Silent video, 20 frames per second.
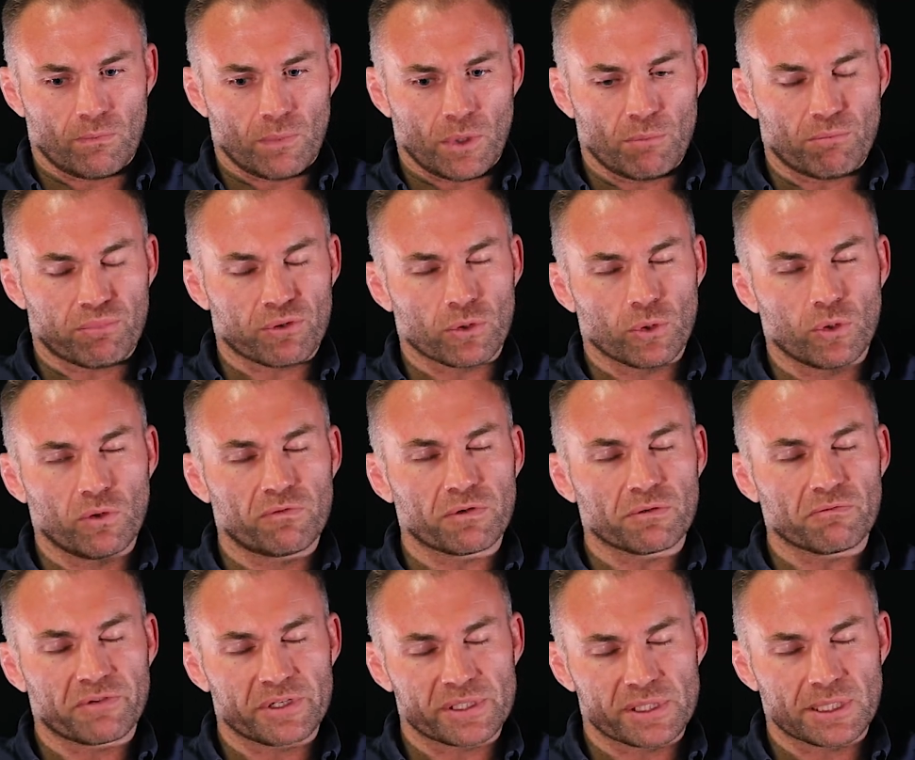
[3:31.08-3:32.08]

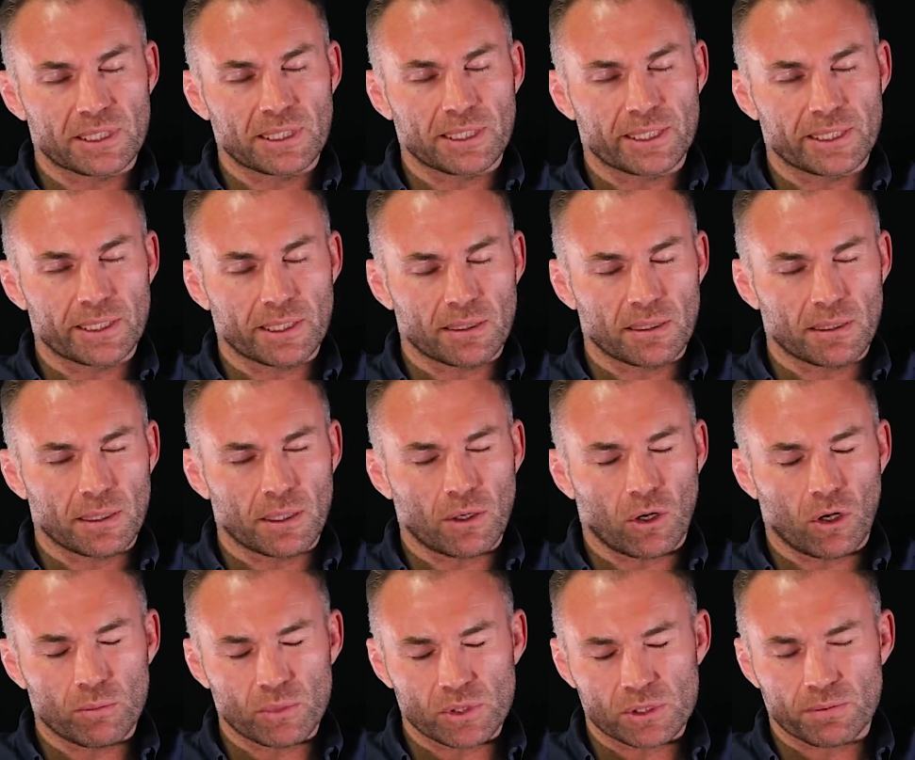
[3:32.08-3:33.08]
improving physically, and it
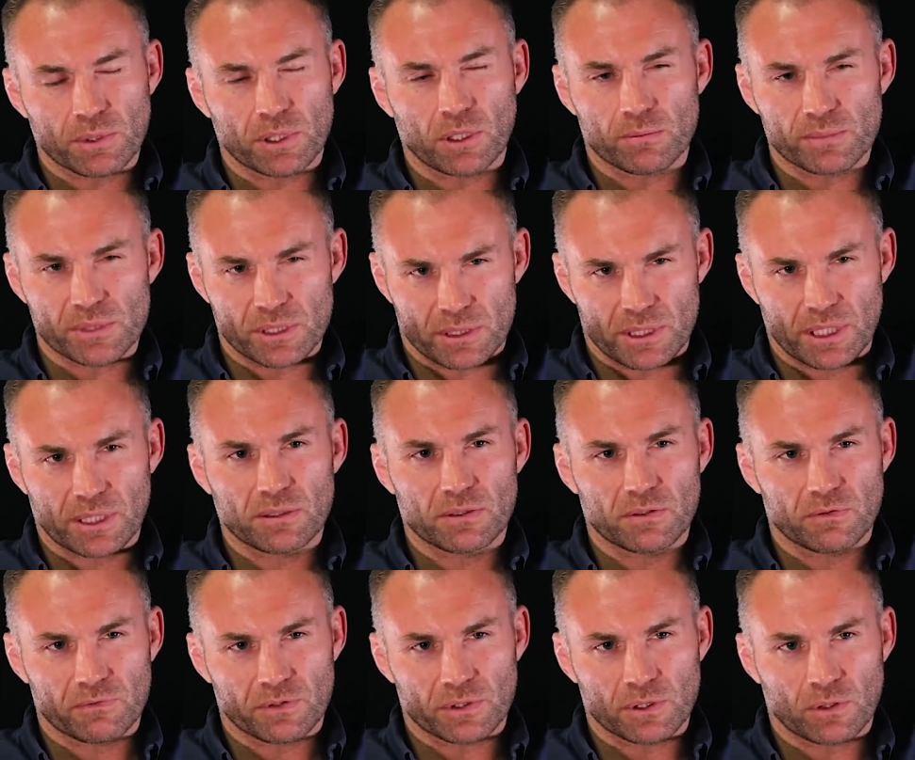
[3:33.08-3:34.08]
almost becomes
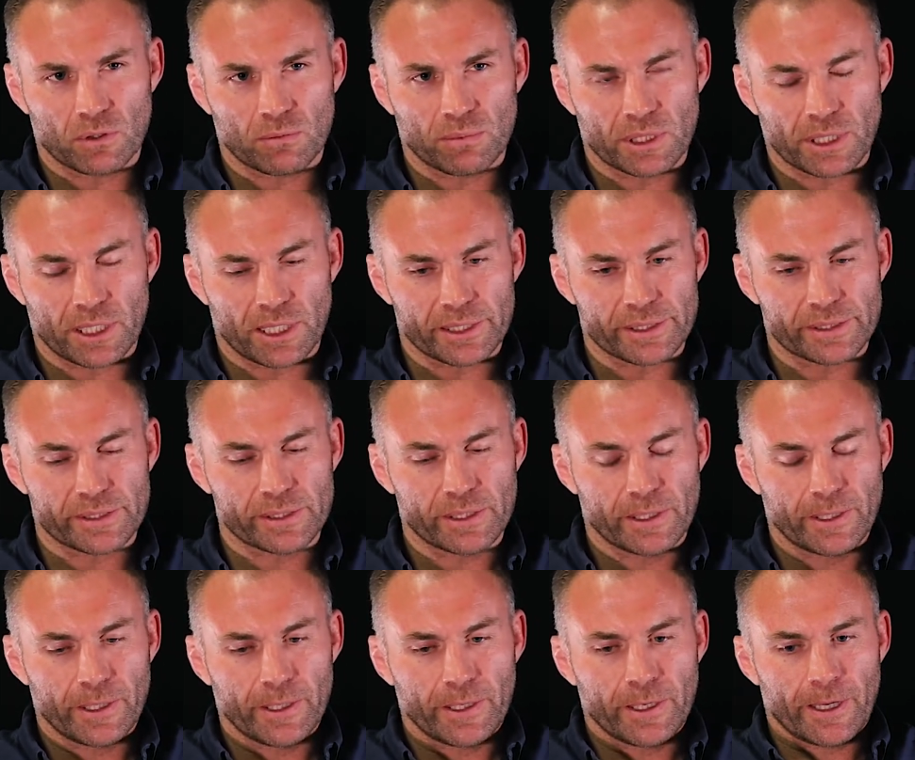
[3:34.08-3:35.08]
addictive, you know, because
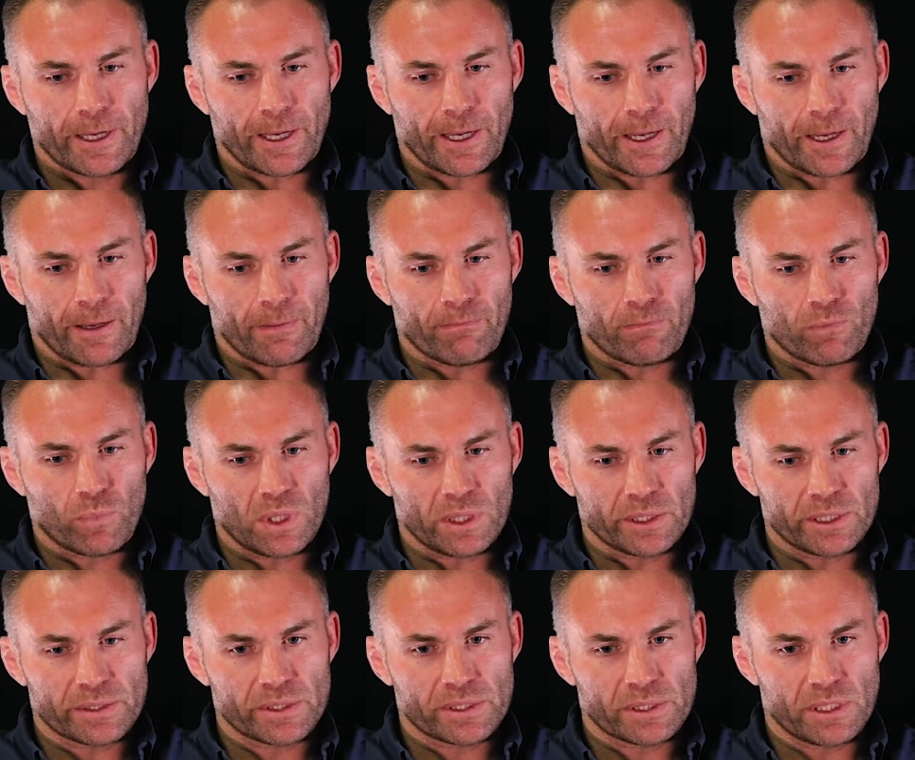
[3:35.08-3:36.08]

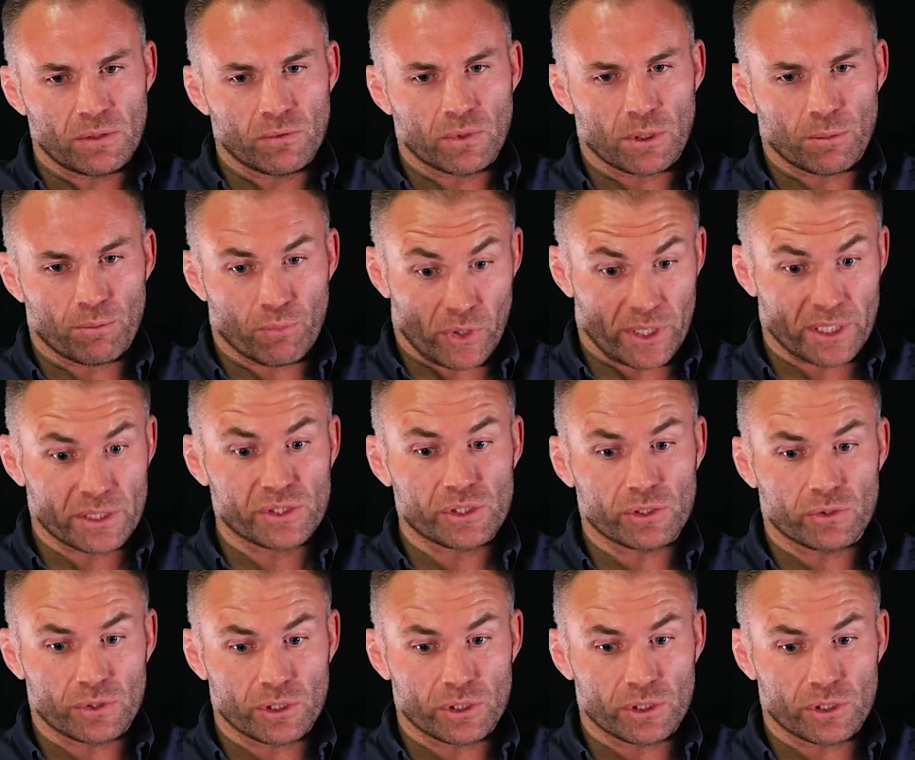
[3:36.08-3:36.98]
you see where it brings you,